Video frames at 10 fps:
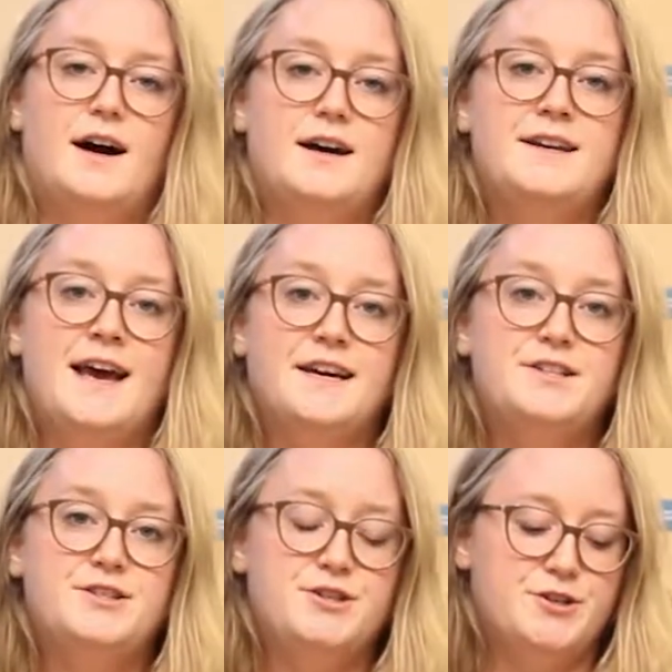
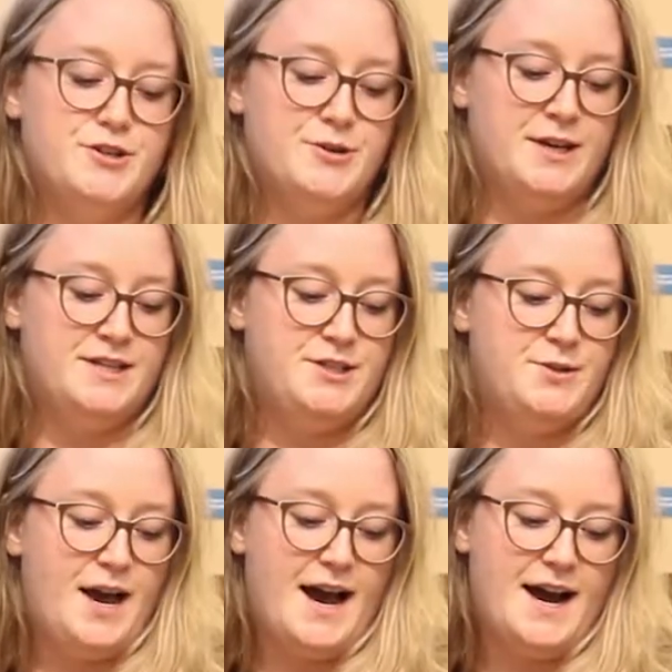Next, you're going
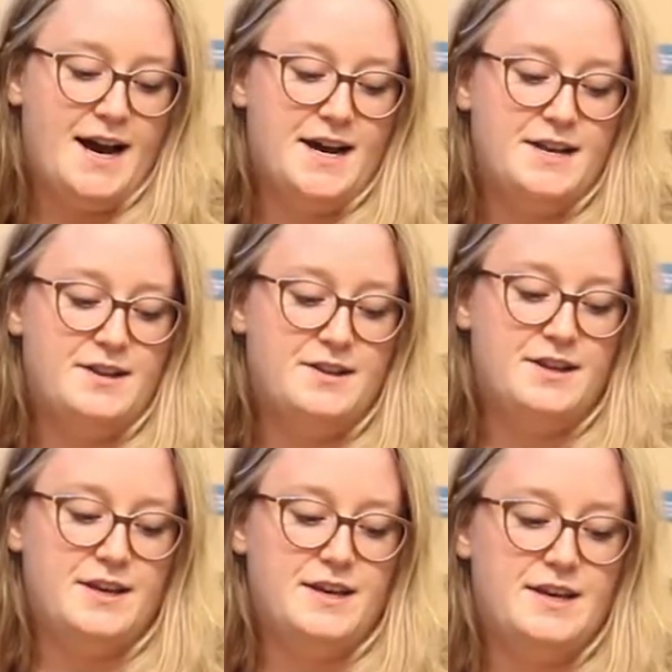to add
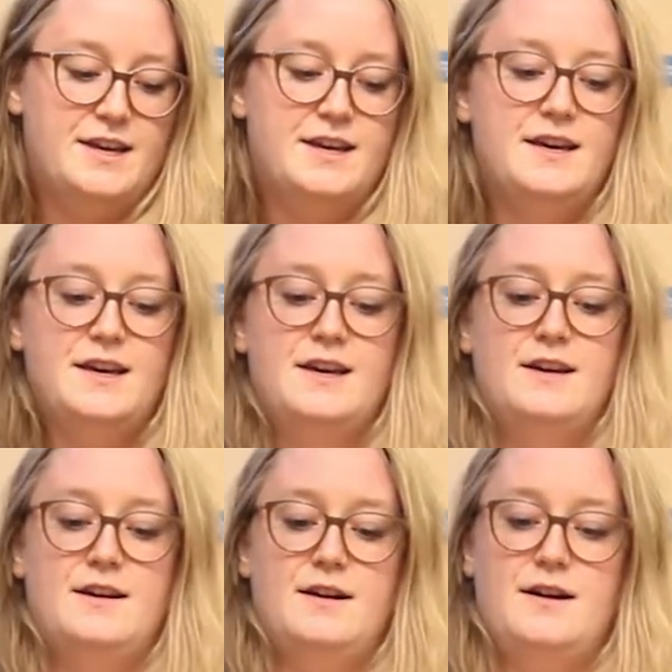the
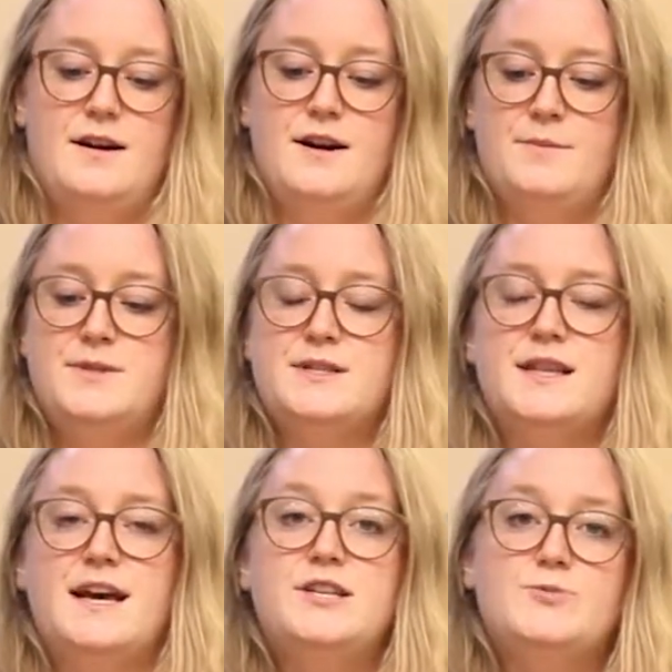
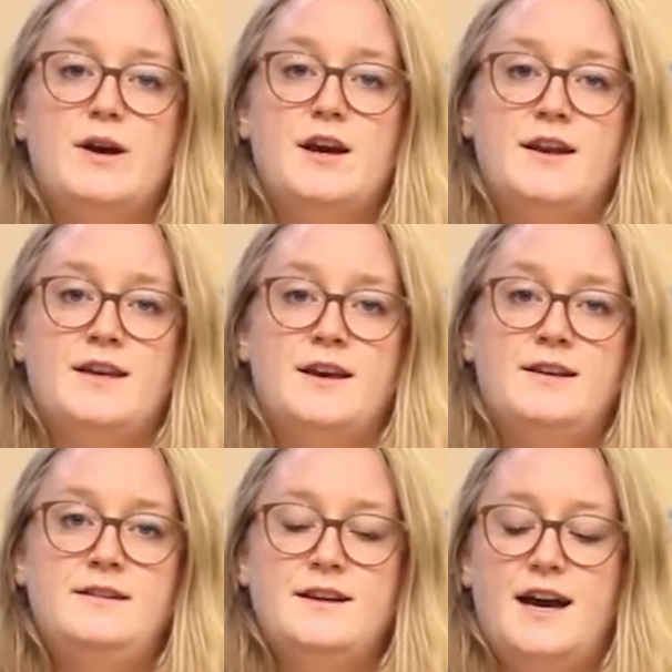sliced red onion,